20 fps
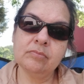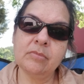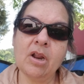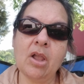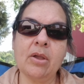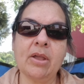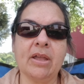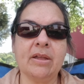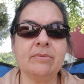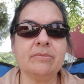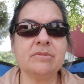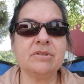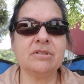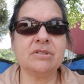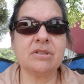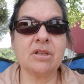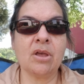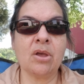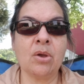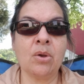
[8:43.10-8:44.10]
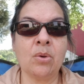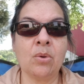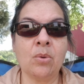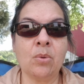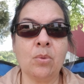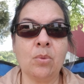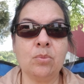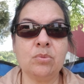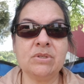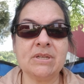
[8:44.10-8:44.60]
Okay,
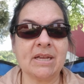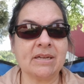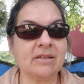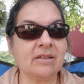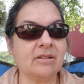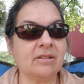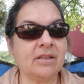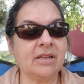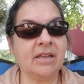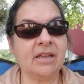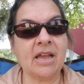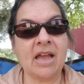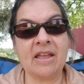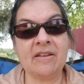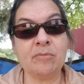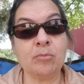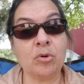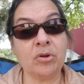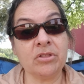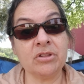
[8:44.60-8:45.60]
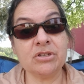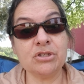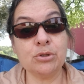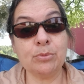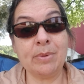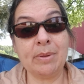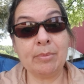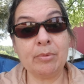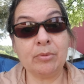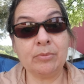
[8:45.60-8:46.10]
so technically I have more than 2
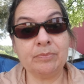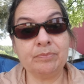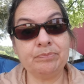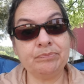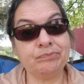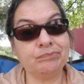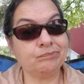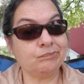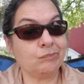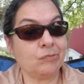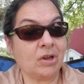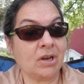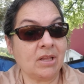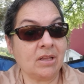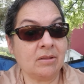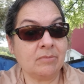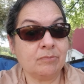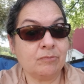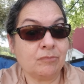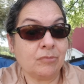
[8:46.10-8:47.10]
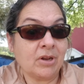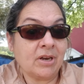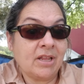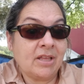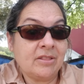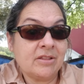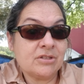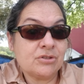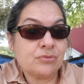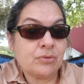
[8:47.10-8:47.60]
people
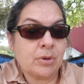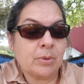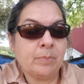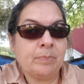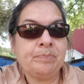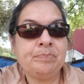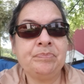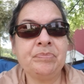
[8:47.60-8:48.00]
running this room.